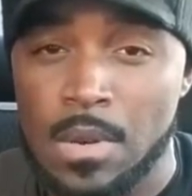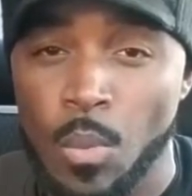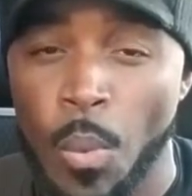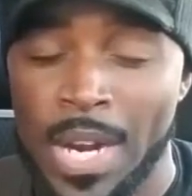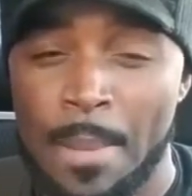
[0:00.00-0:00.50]

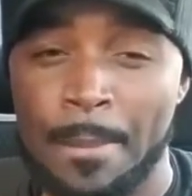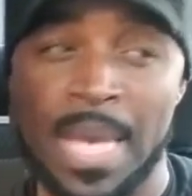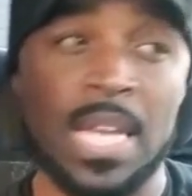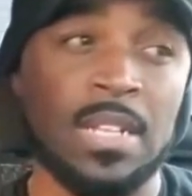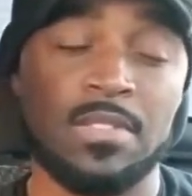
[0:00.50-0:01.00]
what it
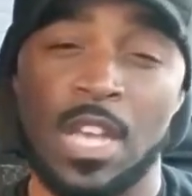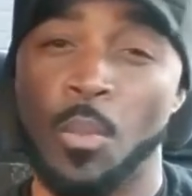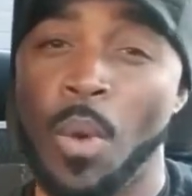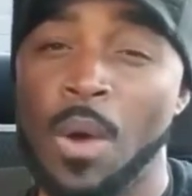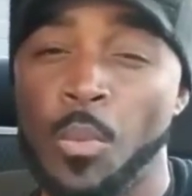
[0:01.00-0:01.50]
means
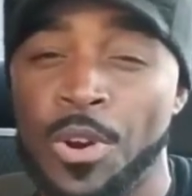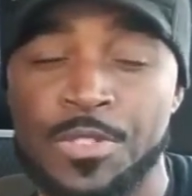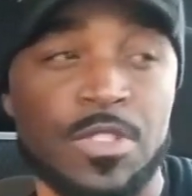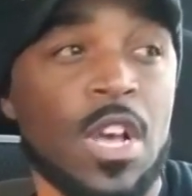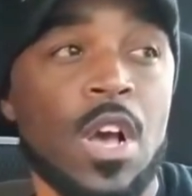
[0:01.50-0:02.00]
and what we're